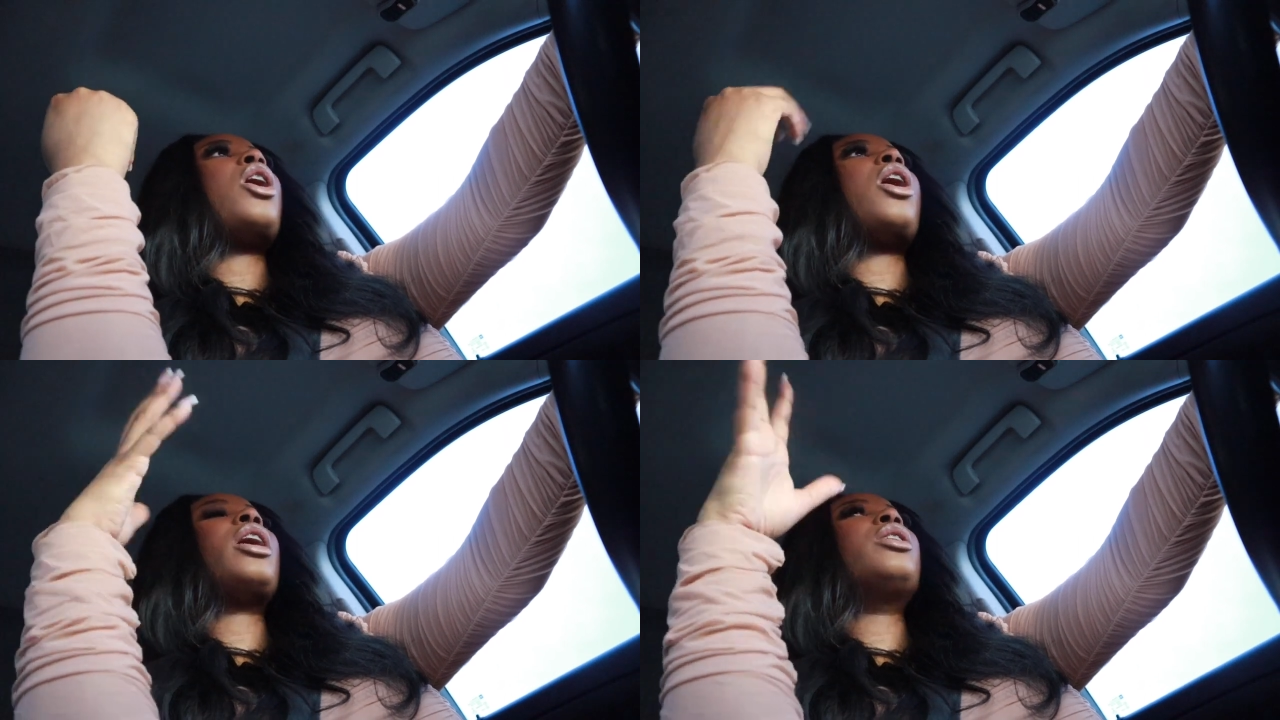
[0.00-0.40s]

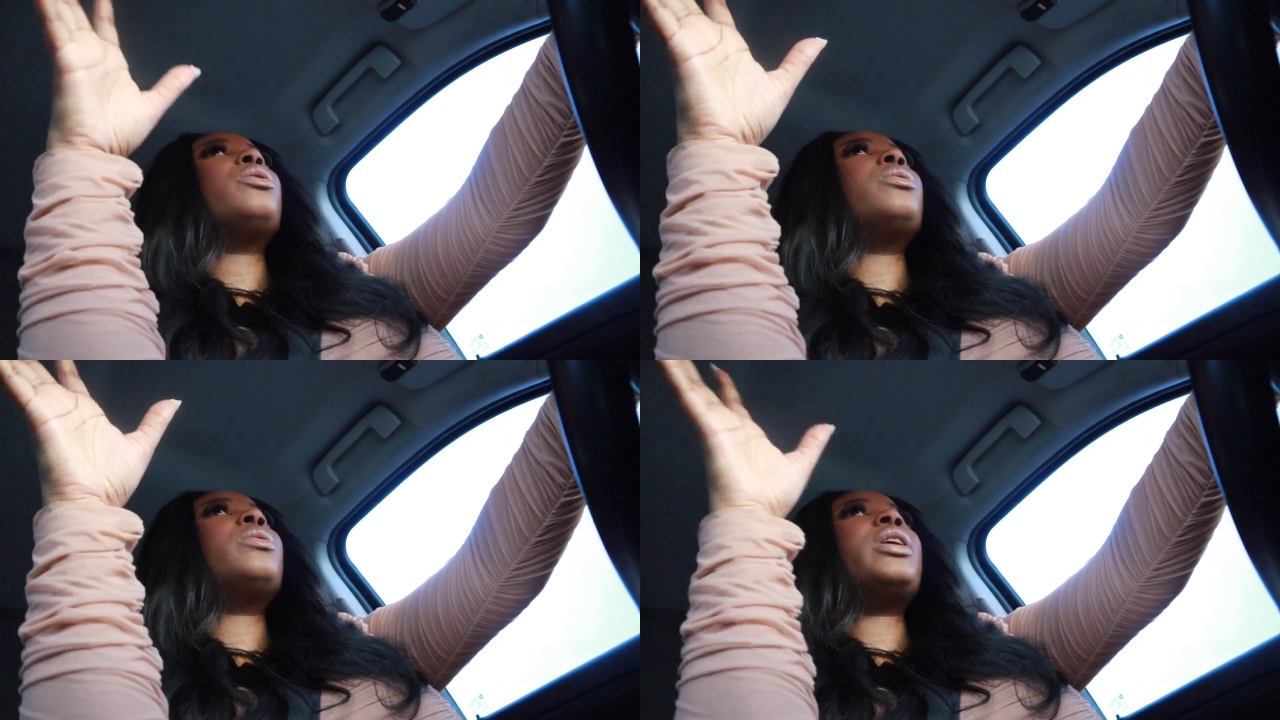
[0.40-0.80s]
are
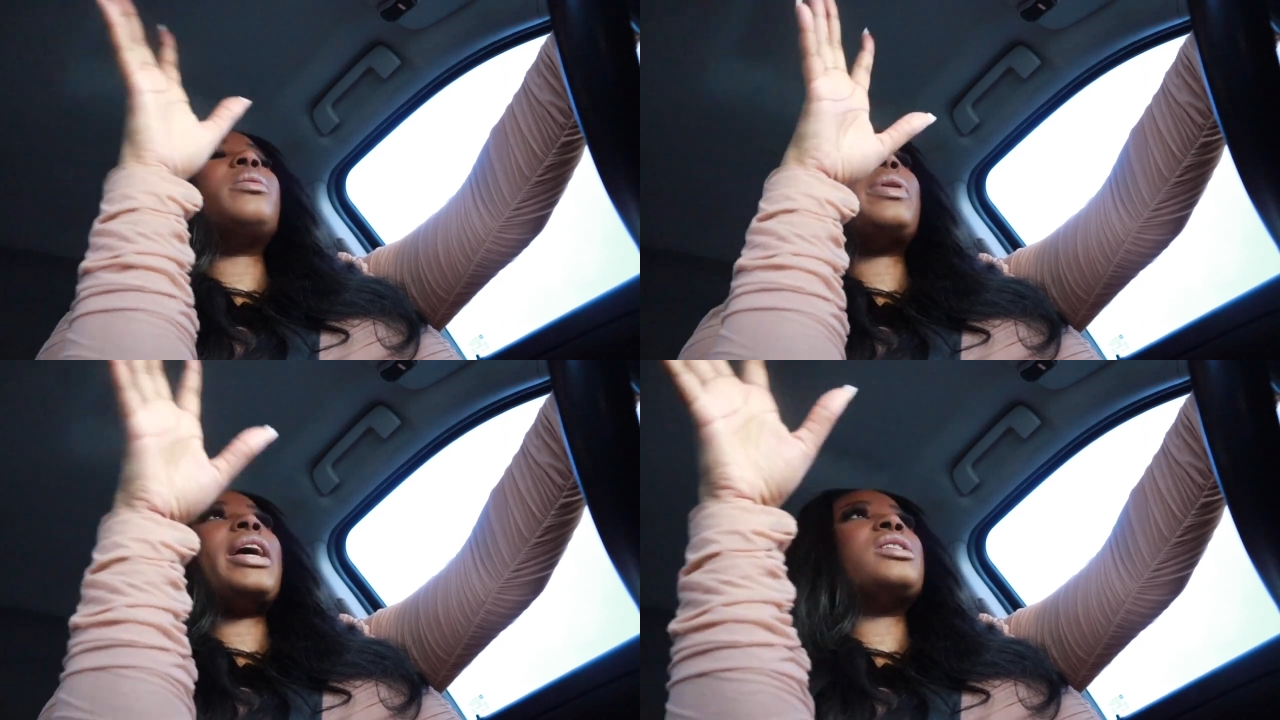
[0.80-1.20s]
you in
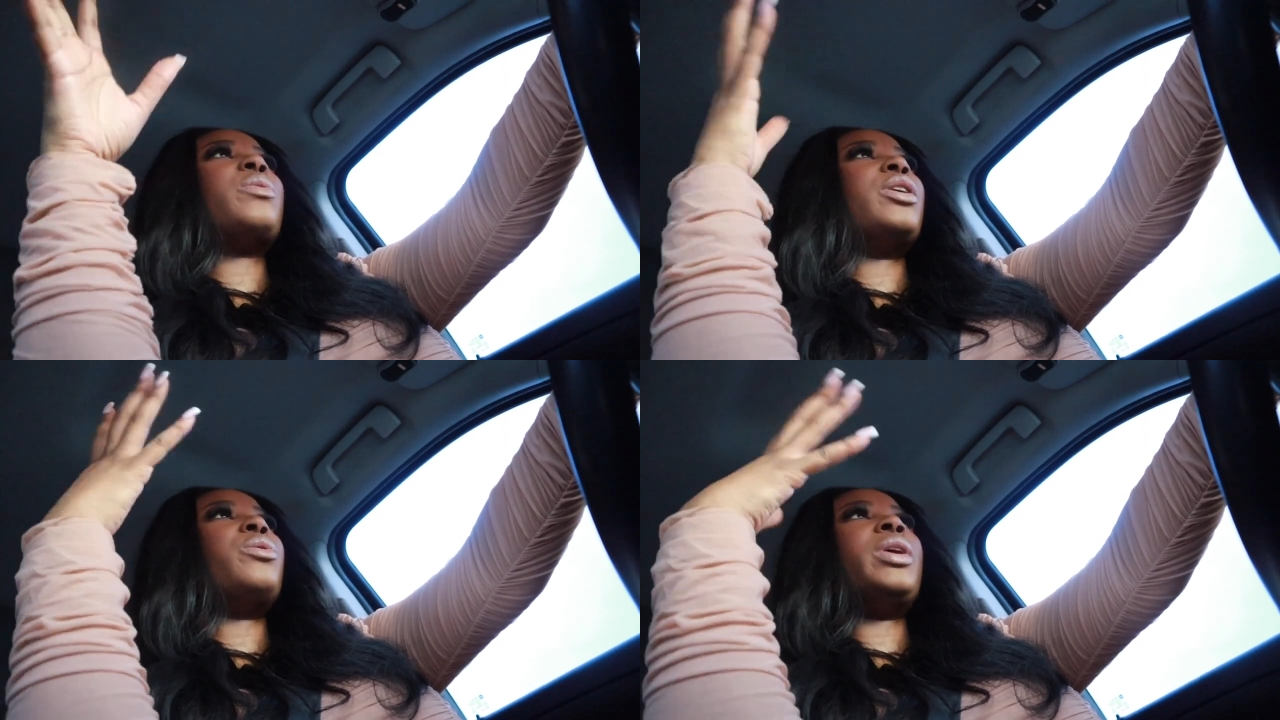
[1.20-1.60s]
a place
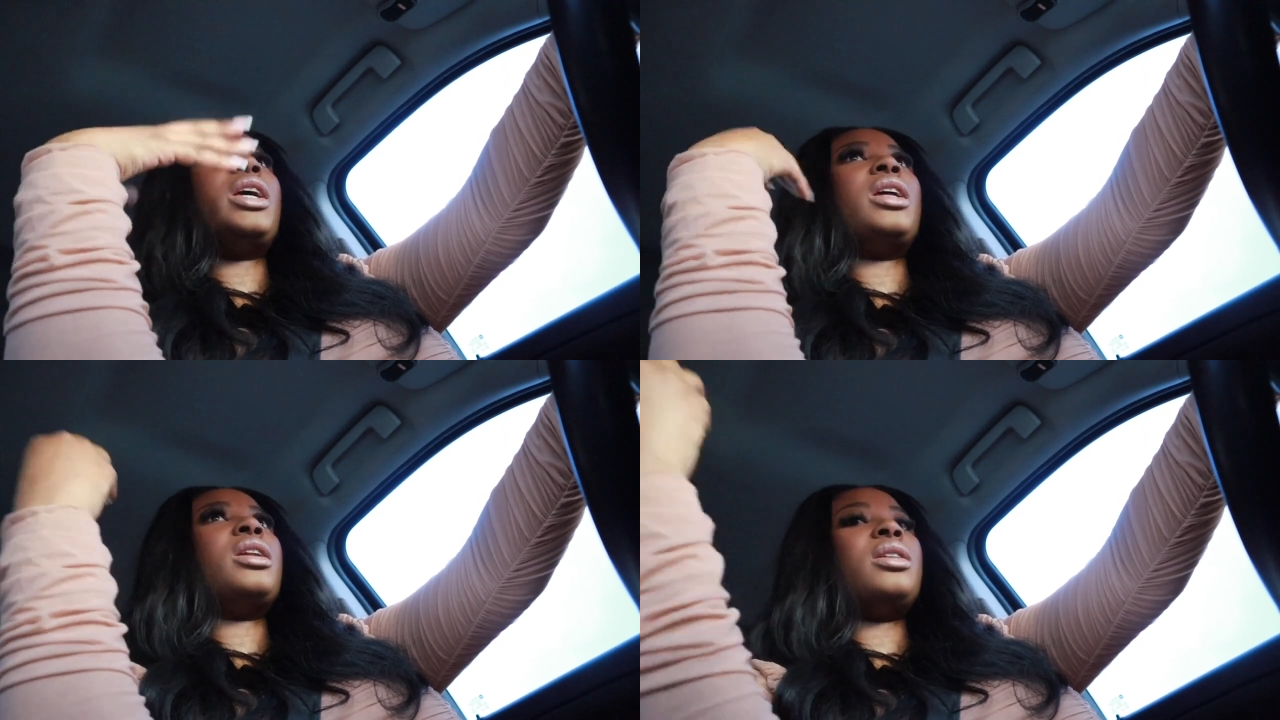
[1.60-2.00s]
where you
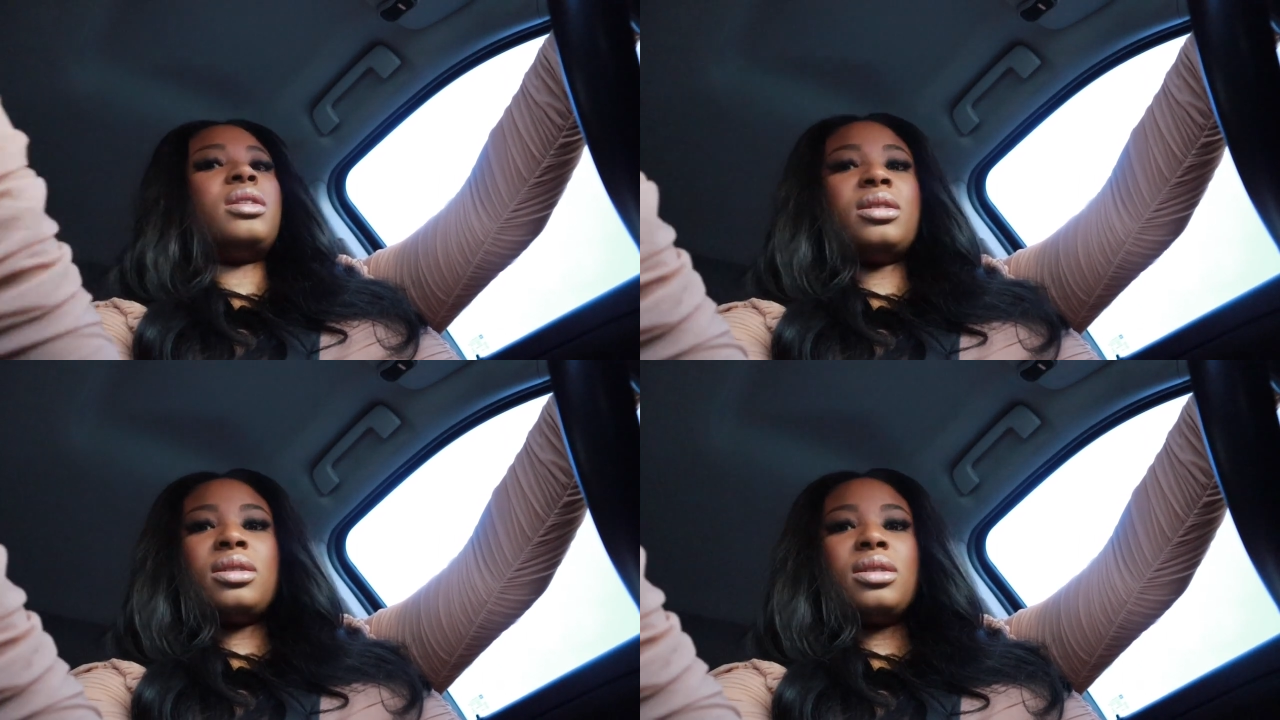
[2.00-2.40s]
can
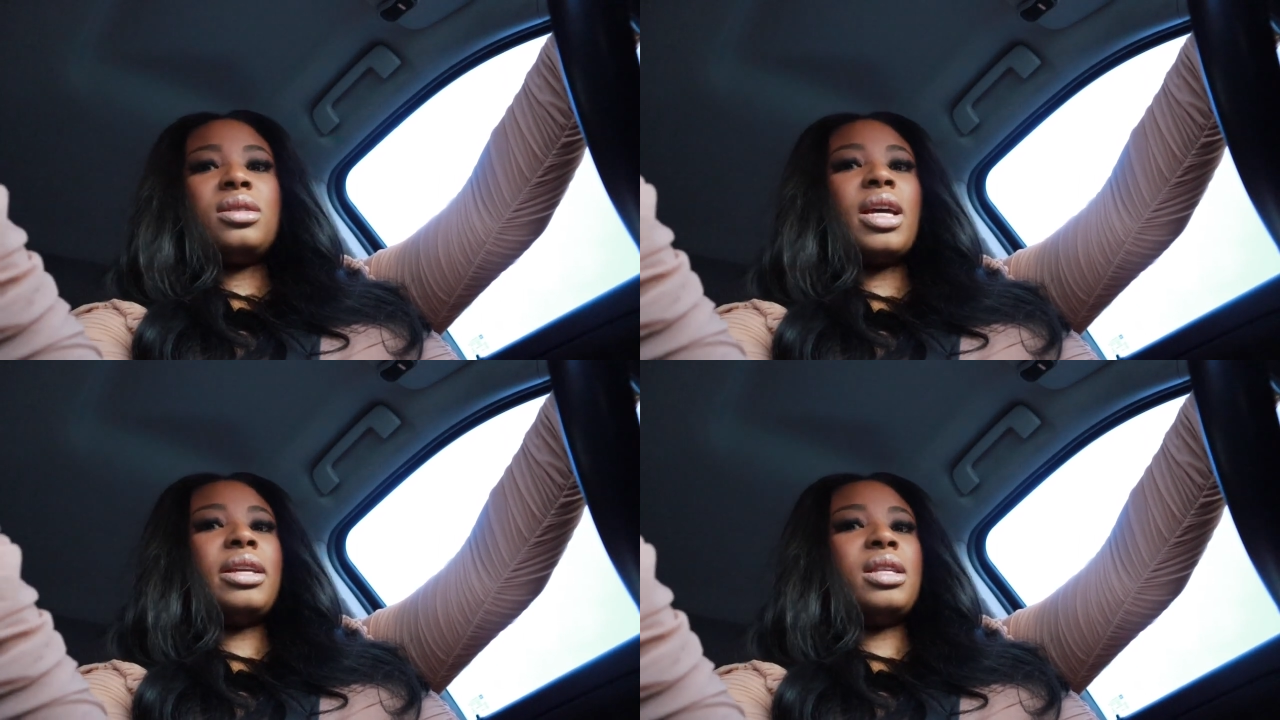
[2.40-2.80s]

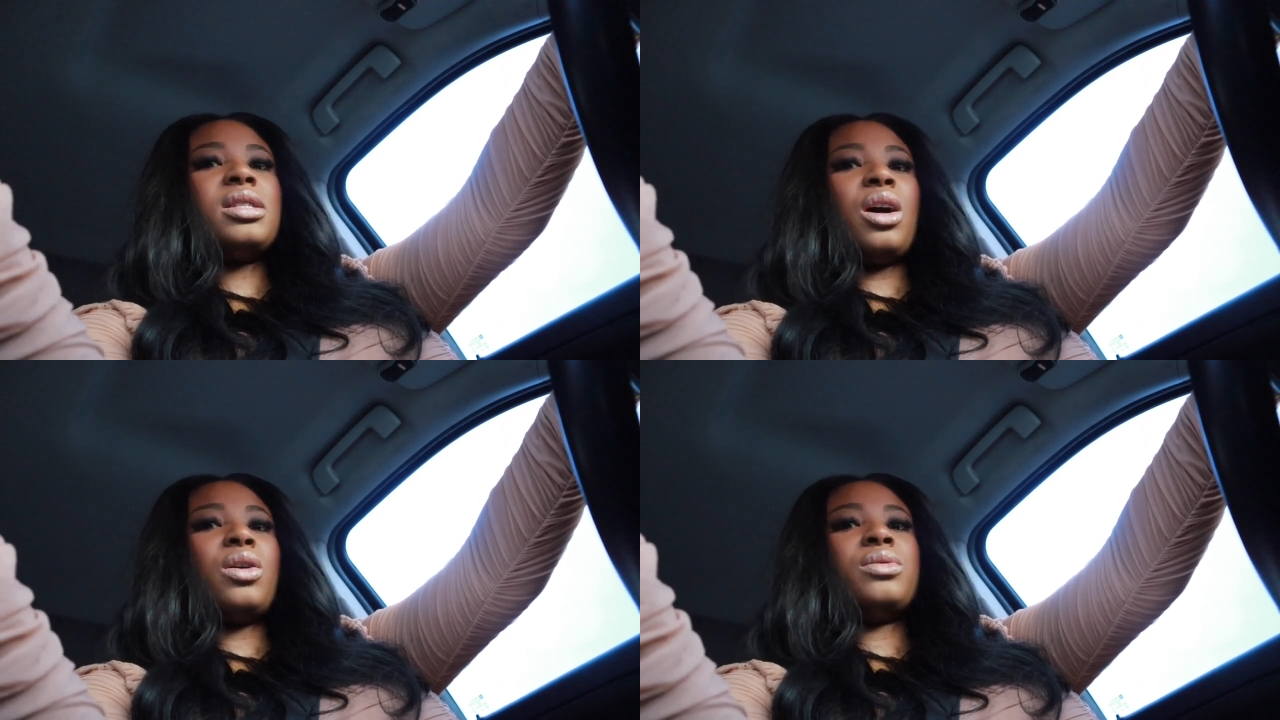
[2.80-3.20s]
take
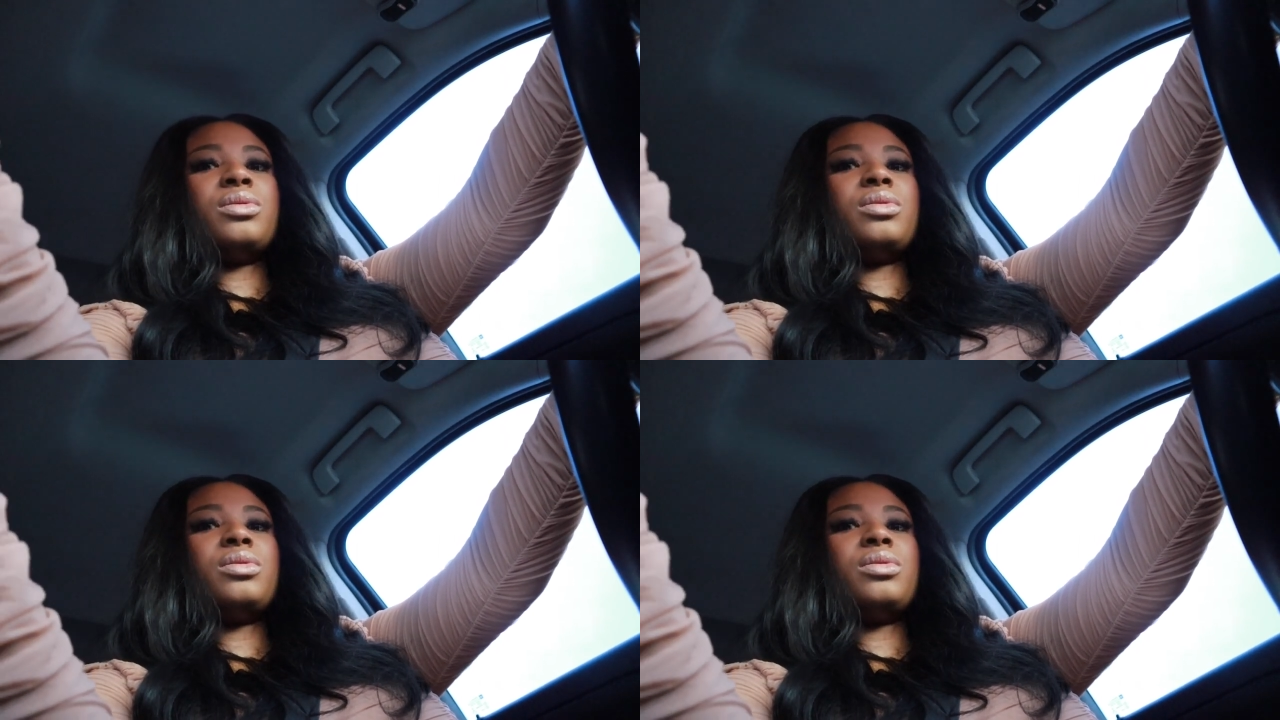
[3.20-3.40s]
this on,